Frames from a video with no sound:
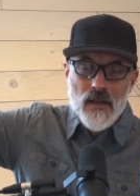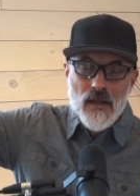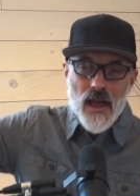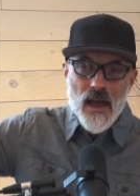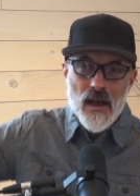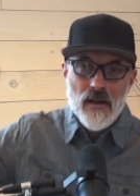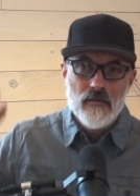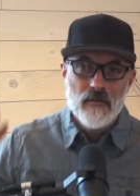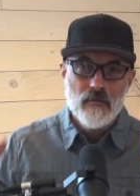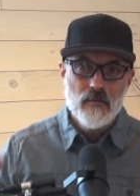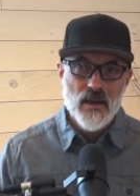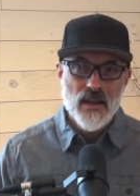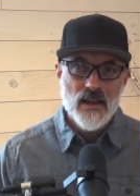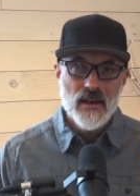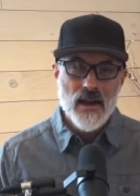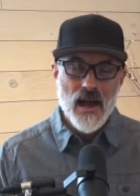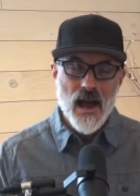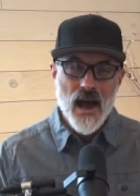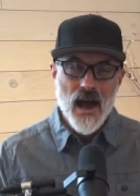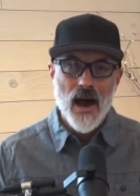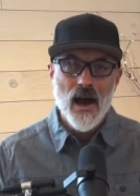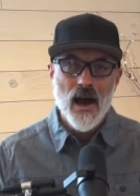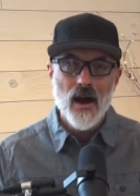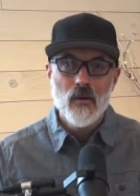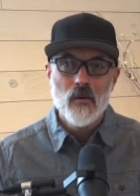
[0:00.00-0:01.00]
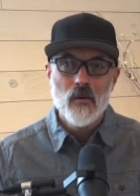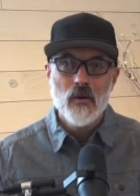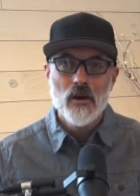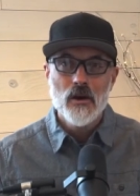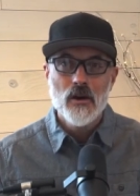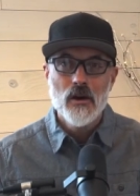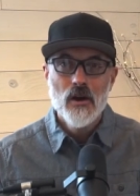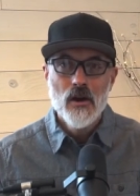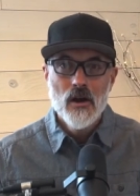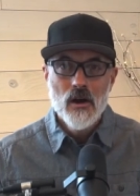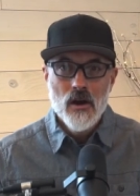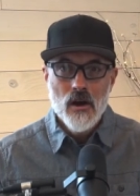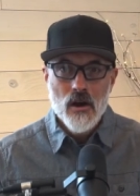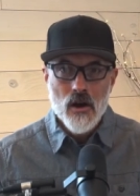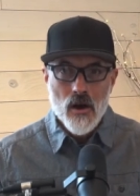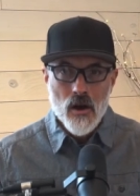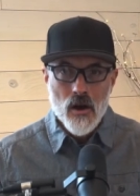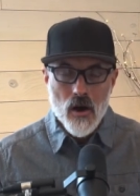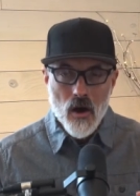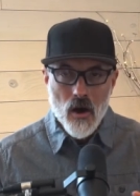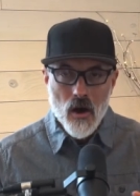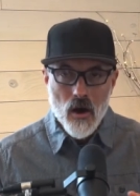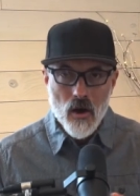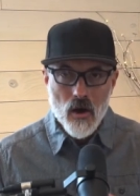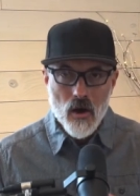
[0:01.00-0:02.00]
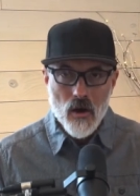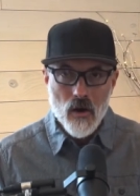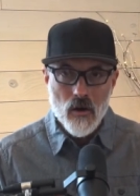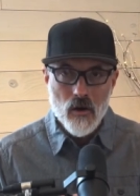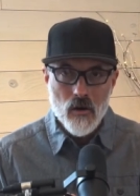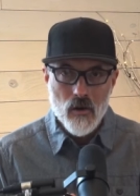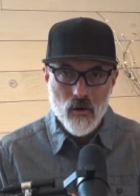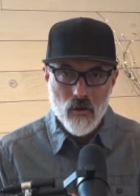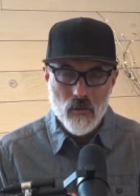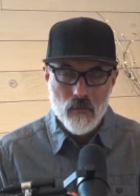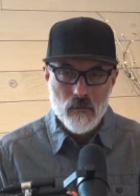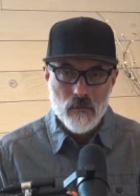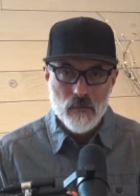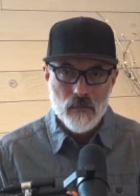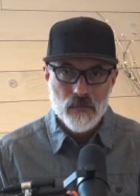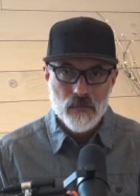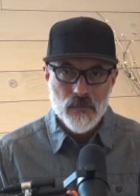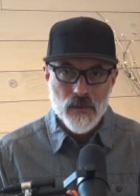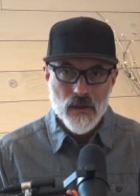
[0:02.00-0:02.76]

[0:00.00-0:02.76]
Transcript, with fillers: have been our home,